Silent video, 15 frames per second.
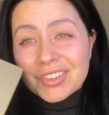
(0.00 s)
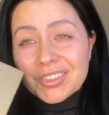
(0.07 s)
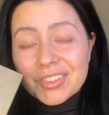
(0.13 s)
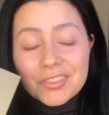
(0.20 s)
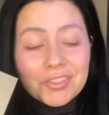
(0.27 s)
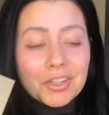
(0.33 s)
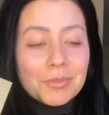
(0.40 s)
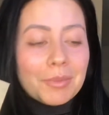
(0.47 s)

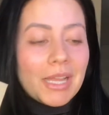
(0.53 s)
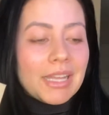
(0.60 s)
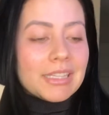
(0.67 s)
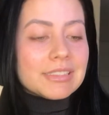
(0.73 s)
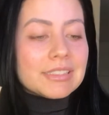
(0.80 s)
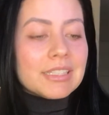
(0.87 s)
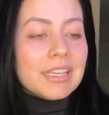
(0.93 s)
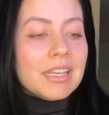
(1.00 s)
for a
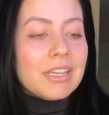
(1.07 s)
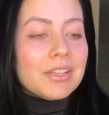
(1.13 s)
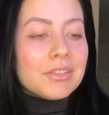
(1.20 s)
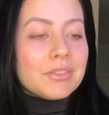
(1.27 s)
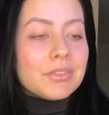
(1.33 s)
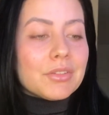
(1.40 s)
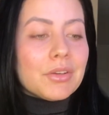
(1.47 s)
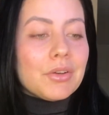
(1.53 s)
palette.
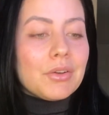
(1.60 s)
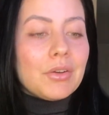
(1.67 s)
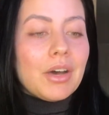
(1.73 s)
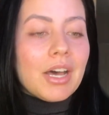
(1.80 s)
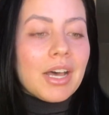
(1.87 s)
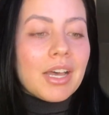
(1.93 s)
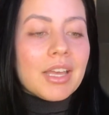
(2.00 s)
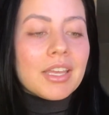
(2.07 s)
So
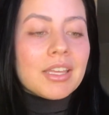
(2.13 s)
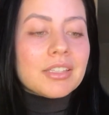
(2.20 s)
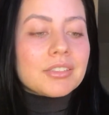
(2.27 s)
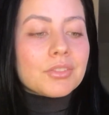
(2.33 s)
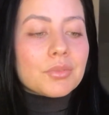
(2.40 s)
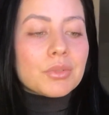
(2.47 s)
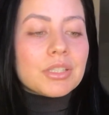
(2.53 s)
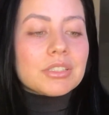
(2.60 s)
I just
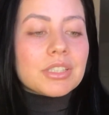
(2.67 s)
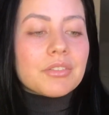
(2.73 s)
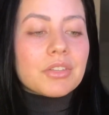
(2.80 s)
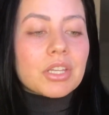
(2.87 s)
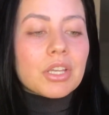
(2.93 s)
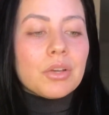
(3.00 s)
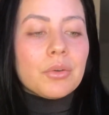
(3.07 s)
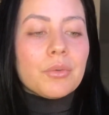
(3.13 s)
wanted to give it a
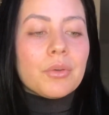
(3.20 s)
go.